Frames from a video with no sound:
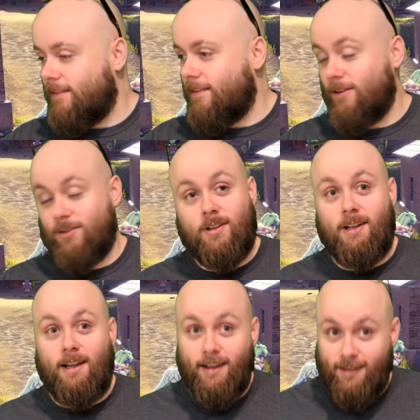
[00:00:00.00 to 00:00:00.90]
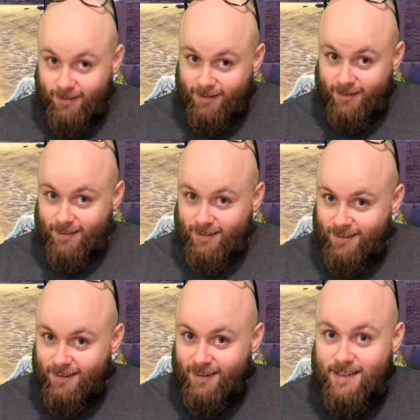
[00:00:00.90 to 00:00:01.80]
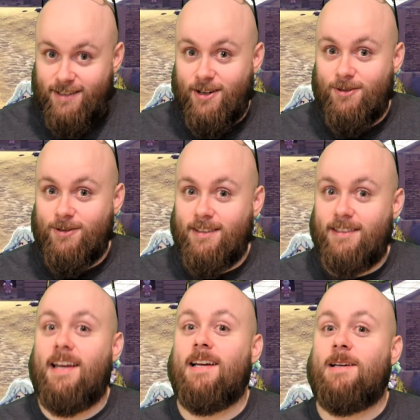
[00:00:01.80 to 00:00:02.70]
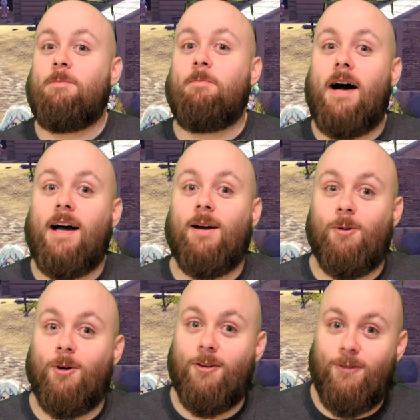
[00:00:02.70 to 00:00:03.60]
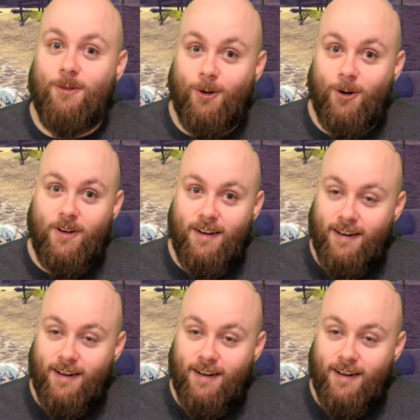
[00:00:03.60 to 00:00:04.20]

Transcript: there's a lot. And don't take my word for it.